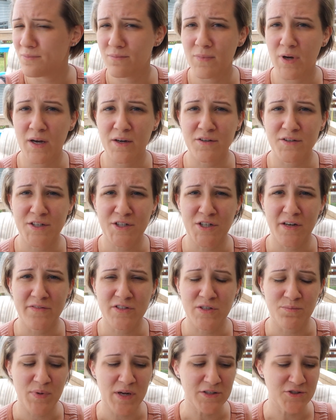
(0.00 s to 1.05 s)
I cleaned off
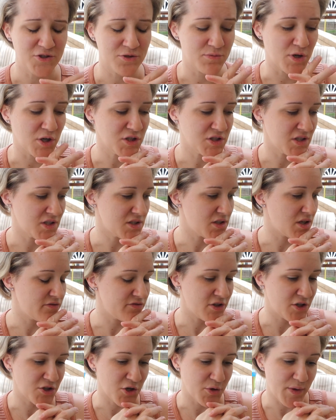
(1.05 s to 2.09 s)
some pencil marks on stuff
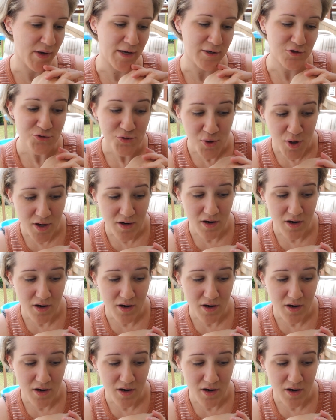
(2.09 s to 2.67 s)
that Noah had drawn